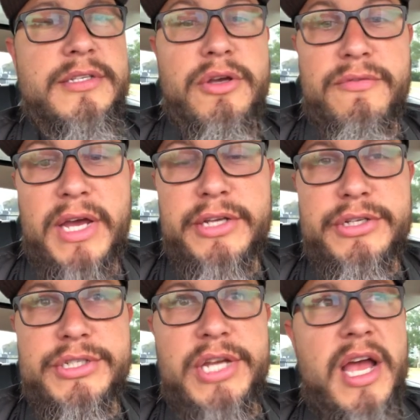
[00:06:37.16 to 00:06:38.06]
go find a
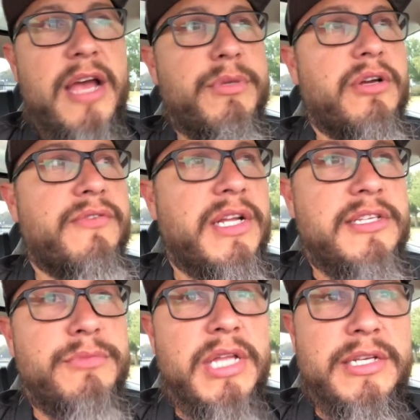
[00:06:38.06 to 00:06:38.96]
good job, you know, find
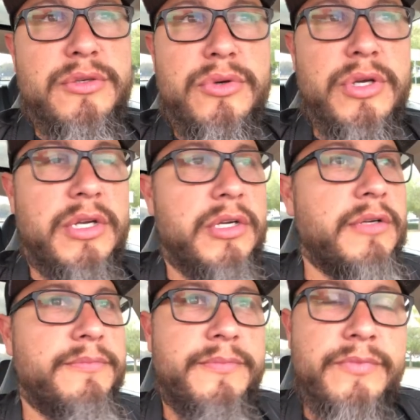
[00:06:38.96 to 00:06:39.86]
something you like doing,
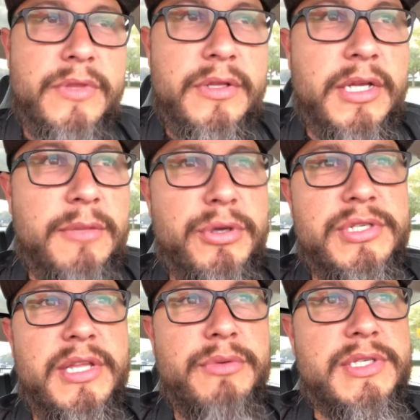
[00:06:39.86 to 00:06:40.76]
or like the
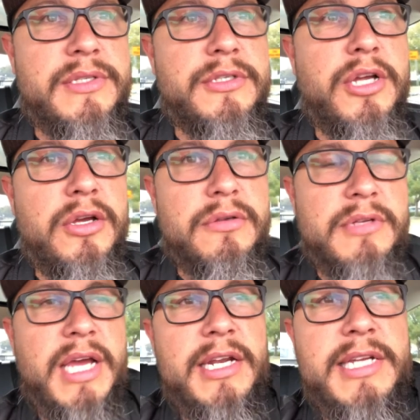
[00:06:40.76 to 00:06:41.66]
person that was, you know,
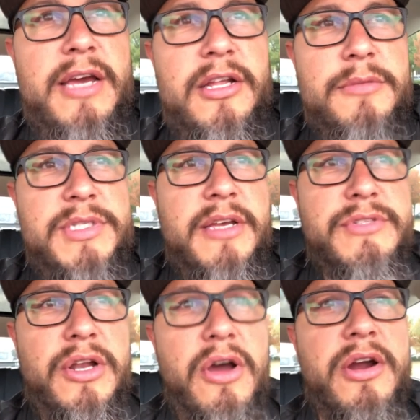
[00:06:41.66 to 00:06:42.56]
kind of down on themselves
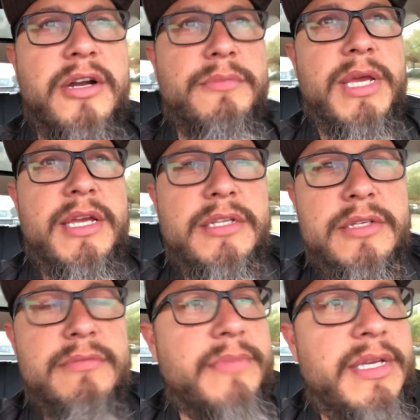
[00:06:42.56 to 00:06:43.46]
on art, man,
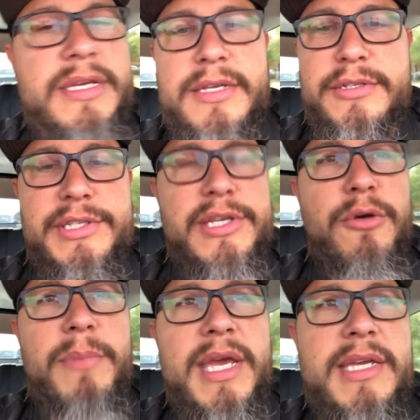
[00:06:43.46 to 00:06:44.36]
just
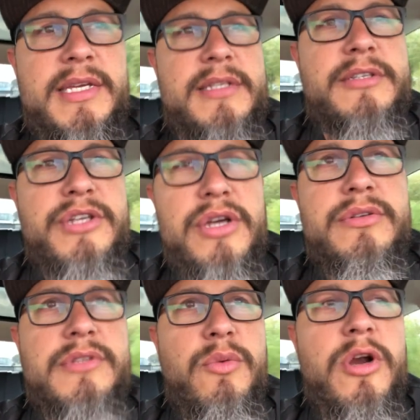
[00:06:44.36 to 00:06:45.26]
go make it, you
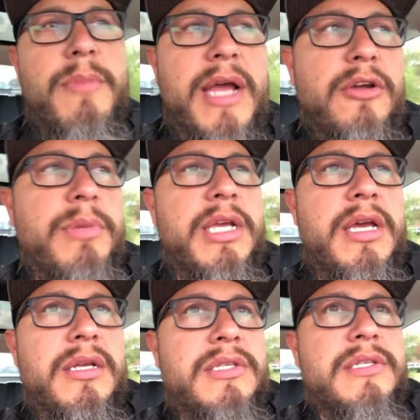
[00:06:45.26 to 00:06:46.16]
know, don't worry about nobody
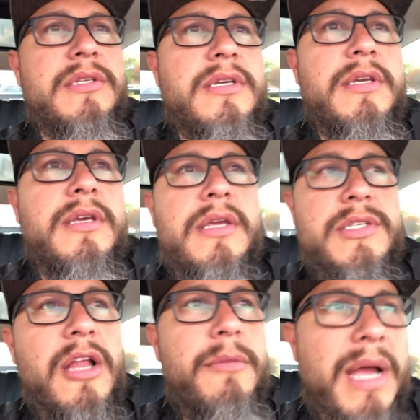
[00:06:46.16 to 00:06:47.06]
else. It's
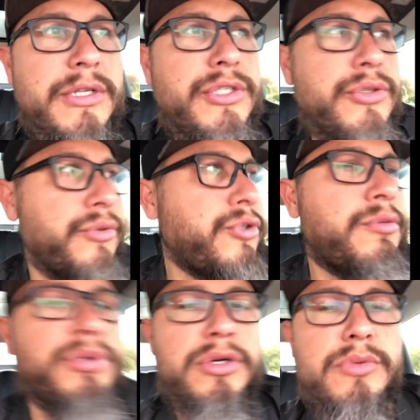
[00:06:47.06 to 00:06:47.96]
all about you. You
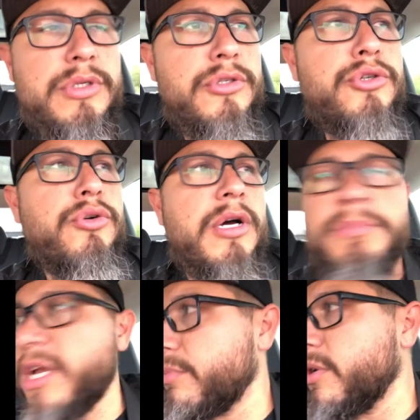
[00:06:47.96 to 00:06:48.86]
put what you on
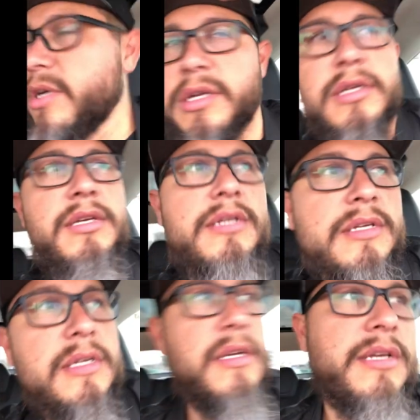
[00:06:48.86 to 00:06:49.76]
paper,
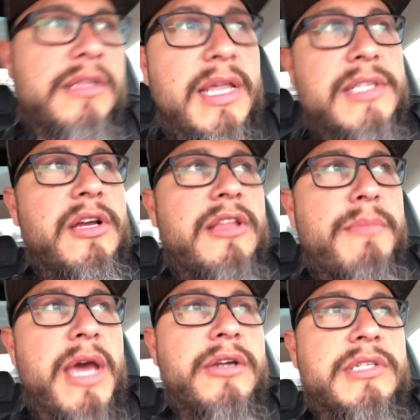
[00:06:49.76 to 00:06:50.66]
that's all that
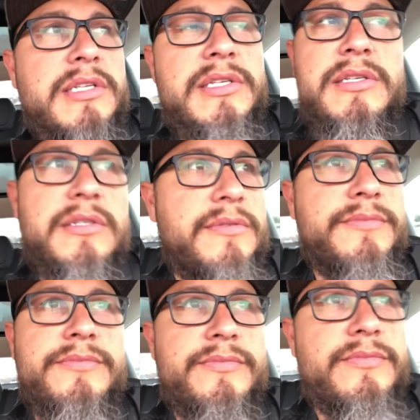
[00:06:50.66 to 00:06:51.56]
matters. That's
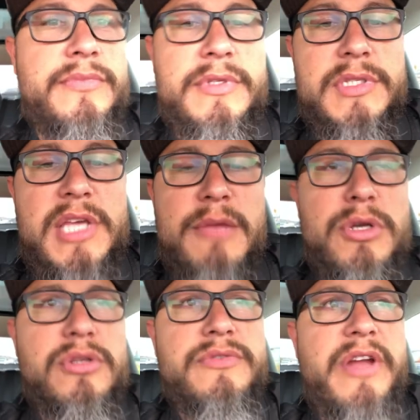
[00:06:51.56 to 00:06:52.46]
same
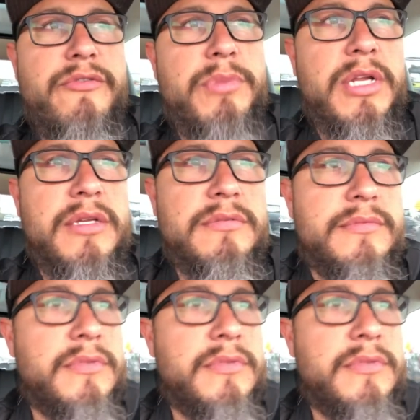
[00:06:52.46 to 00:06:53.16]
goes for everybody.